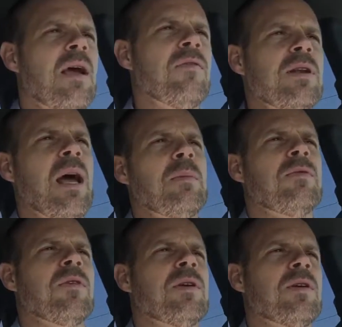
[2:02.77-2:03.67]
every night
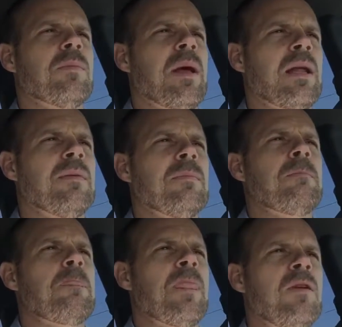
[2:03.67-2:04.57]
before you go to bed,
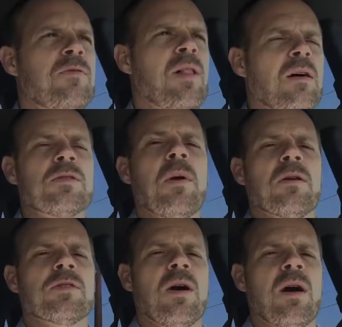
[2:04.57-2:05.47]
you fill out
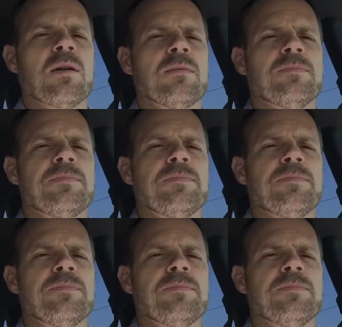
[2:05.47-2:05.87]
tomorrow's card.